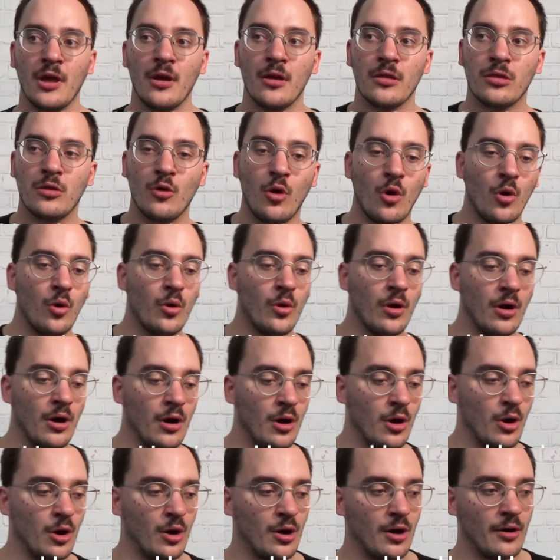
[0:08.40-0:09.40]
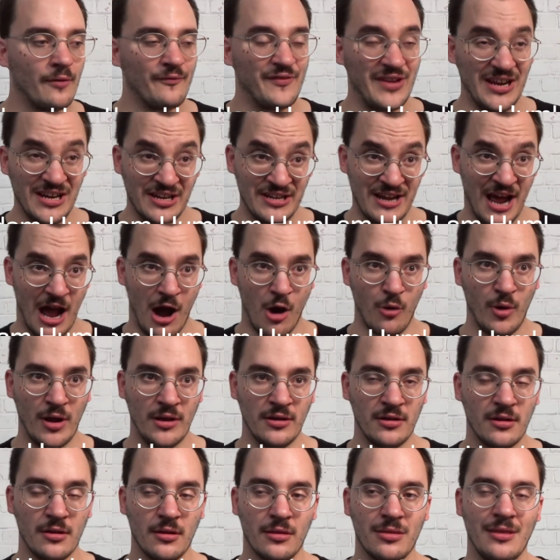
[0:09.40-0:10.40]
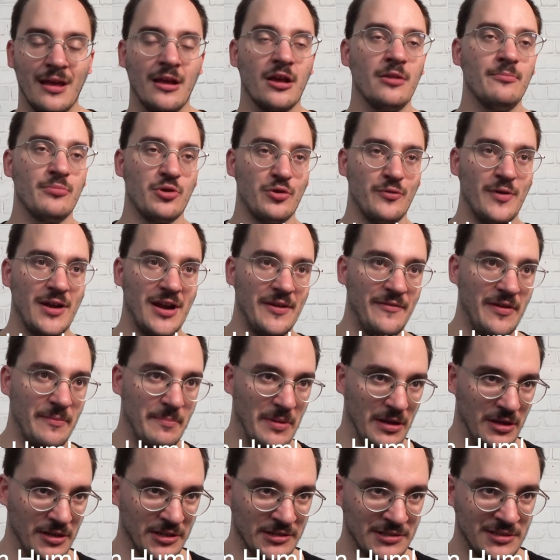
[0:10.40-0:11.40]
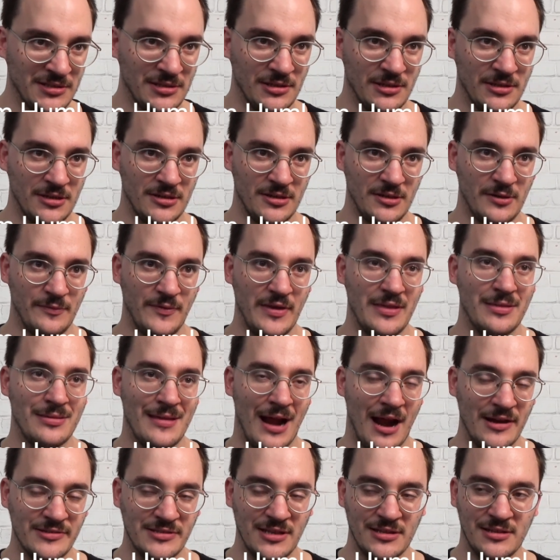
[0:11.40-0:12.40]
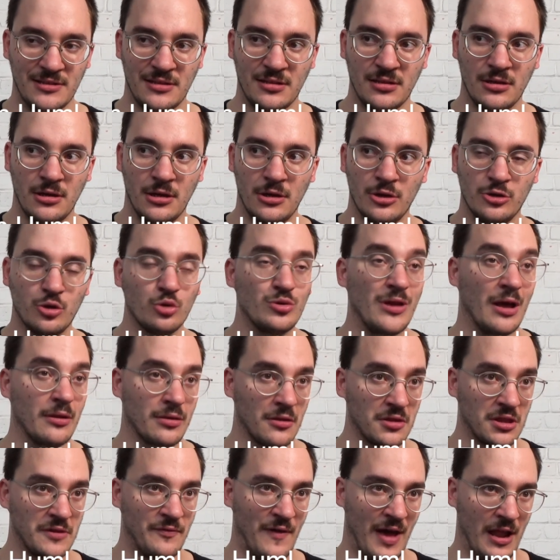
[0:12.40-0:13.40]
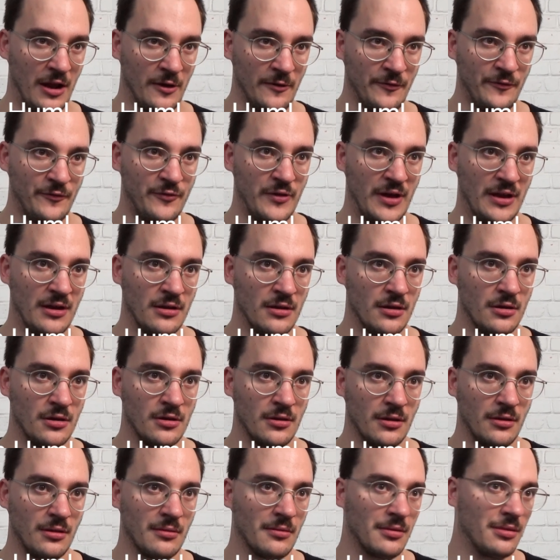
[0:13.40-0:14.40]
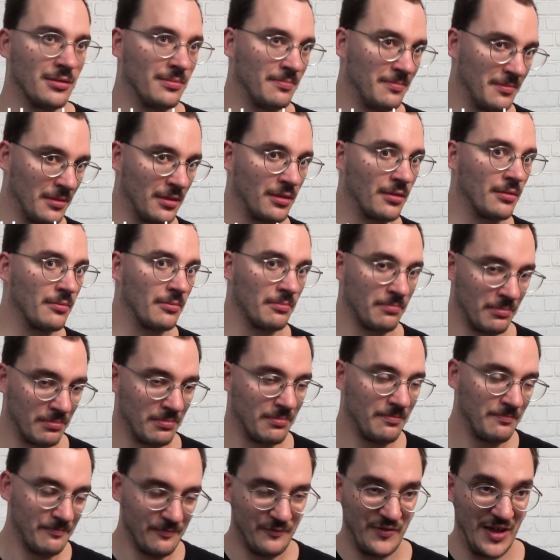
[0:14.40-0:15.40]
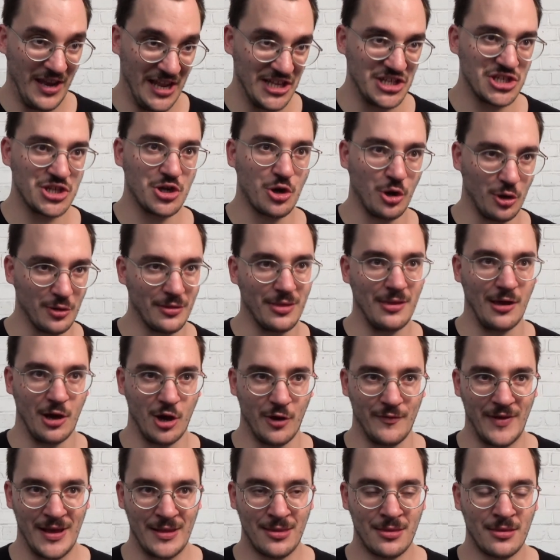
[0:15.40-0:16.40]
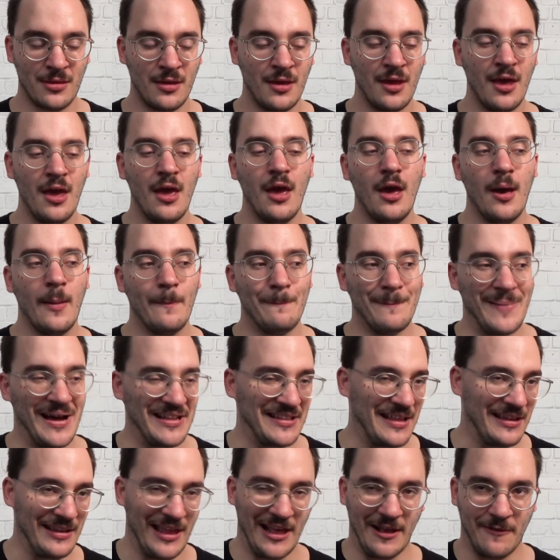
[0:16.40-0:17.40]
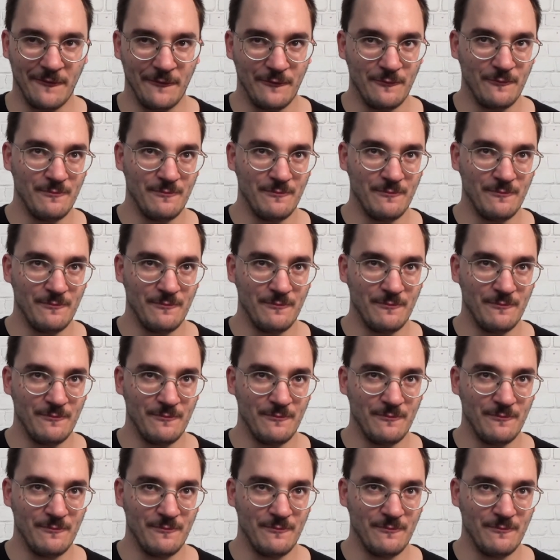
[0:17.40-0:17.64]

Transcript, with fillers: So uh, we're now in the second brewery we built. Uh, we started uh, 2012 in a village called Zichovec, but like